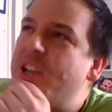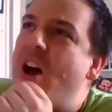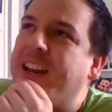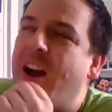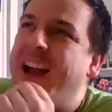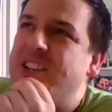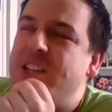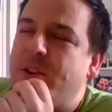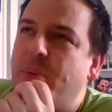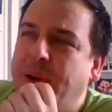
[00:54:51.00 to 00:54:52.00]
bizarrely, I
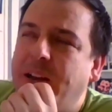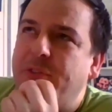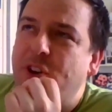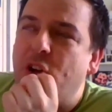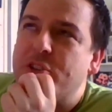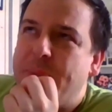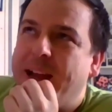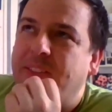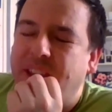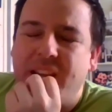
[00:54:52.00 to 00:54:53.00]
actually completely forgot
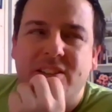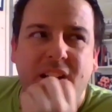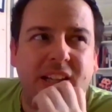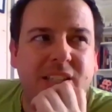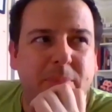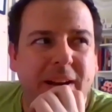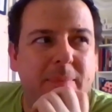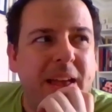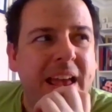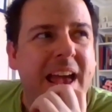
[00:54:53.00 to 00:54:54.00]
to back the Kickstarter,
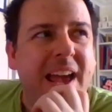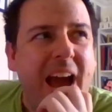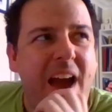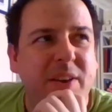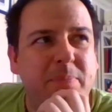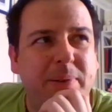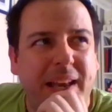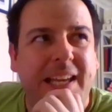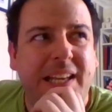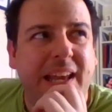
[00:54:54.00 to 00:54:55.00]
but having
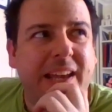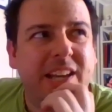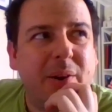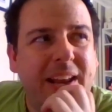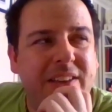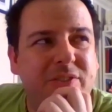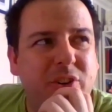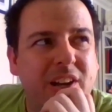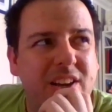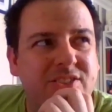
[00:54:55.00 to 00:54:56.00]
played it, at
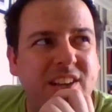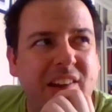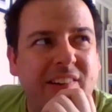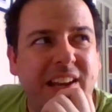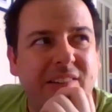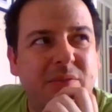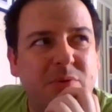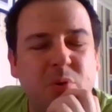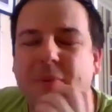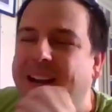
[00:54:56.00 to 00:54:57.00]
Lavecon last year and
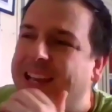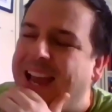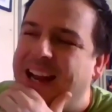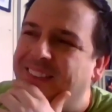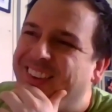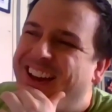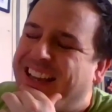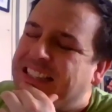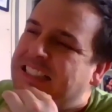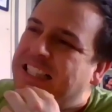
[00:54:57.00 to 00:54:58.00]
hearing them talk about it again, I'm
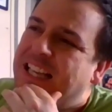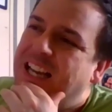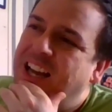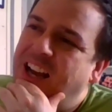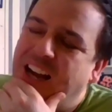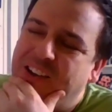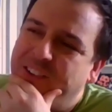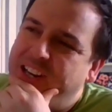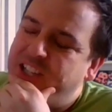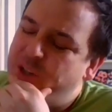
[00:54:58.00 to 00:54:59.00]
like,
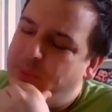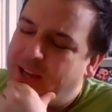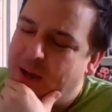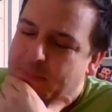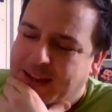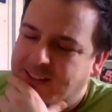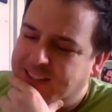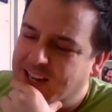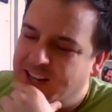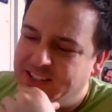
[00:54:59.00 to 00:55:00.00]
I really should pick up
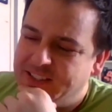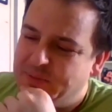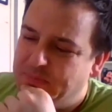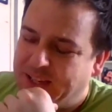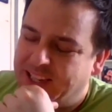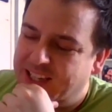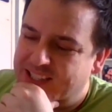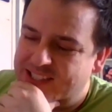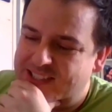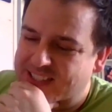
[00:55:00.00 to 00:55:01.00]
battle cards,
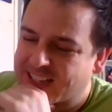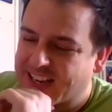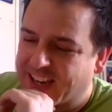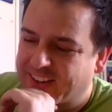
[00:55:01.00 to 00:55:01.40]
because